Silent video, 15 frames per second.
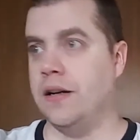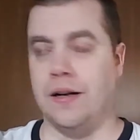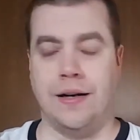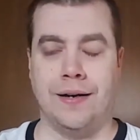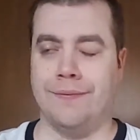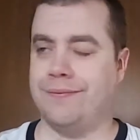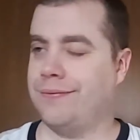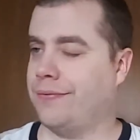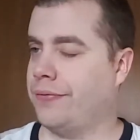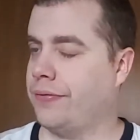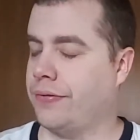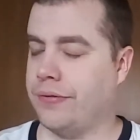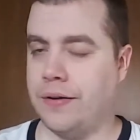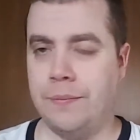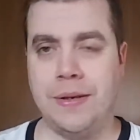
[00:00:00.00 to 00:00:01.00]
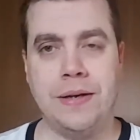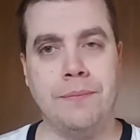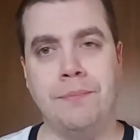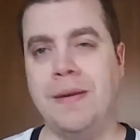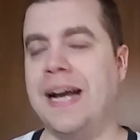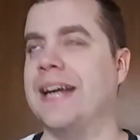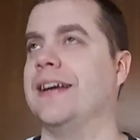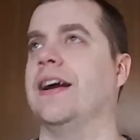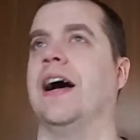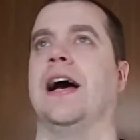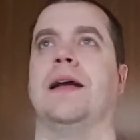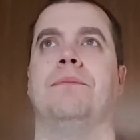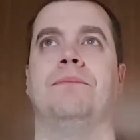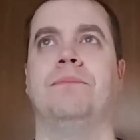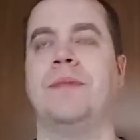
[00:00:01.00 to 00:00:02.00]
I mean, my
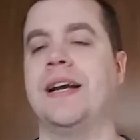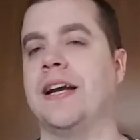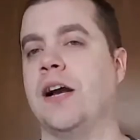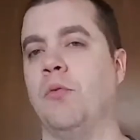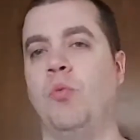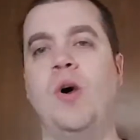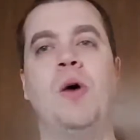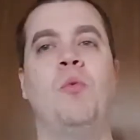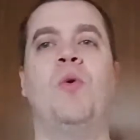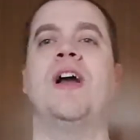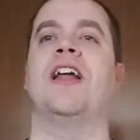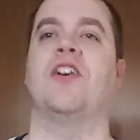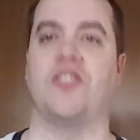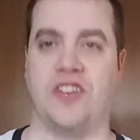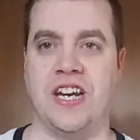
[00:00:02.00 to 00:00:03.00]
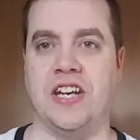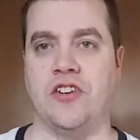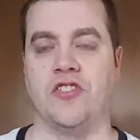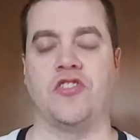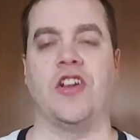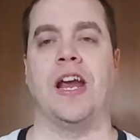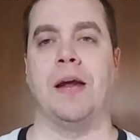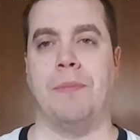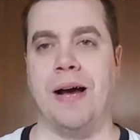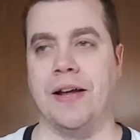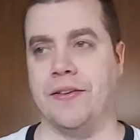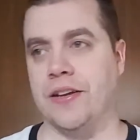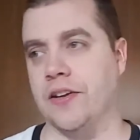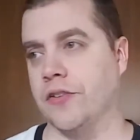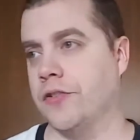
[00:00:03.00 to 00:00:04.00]
God, what else can you say
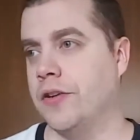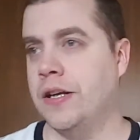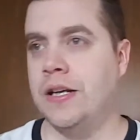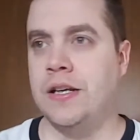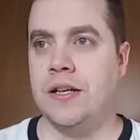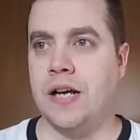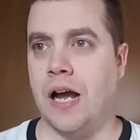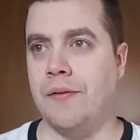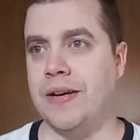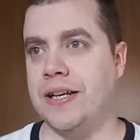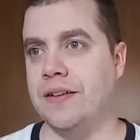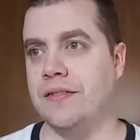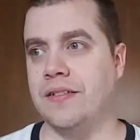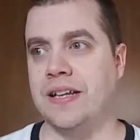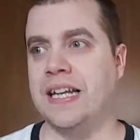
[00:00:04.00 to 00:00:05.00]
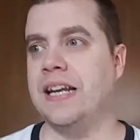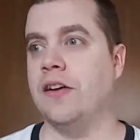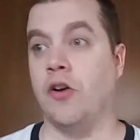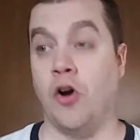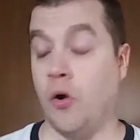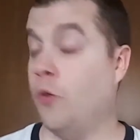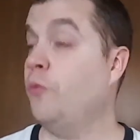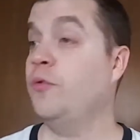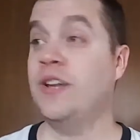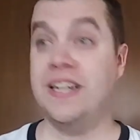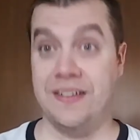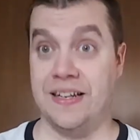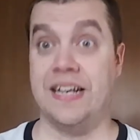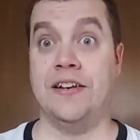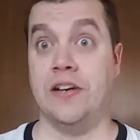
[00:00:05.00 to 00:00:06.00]
about this? I mean, hopefully
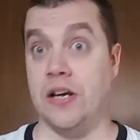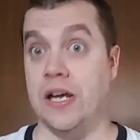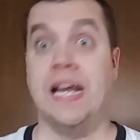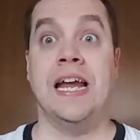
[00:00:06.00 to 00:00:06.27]
Linda